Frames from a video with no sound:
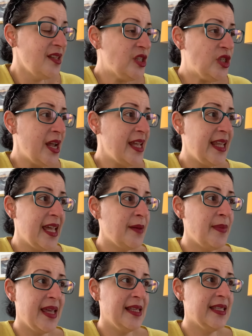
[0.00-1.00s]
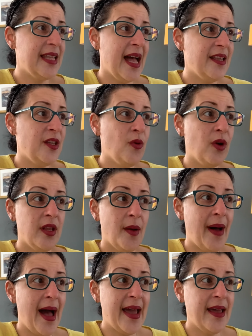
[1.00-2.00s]
trading means that you're gonna
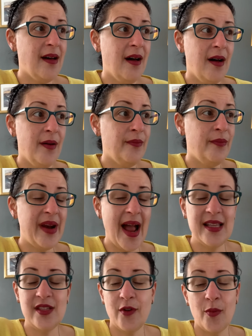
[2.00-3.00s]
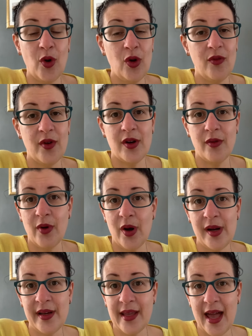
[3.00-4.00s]
buy brands from all over the
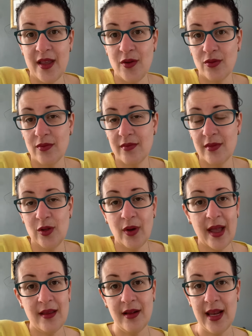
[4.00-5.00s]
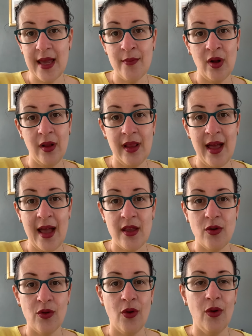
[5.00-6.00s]
world, and you look at the label and
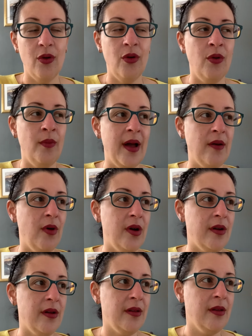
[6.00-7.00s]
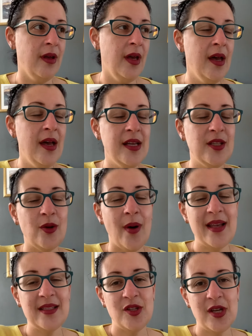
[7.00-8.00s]
you go, oh my word. So
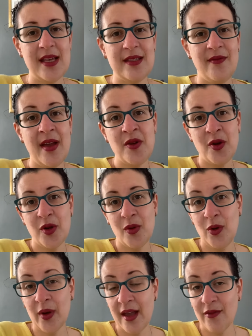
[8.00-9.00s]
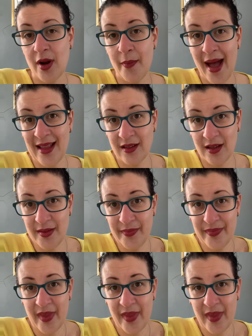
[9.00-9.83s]
I suggest when you're looking for a pattern,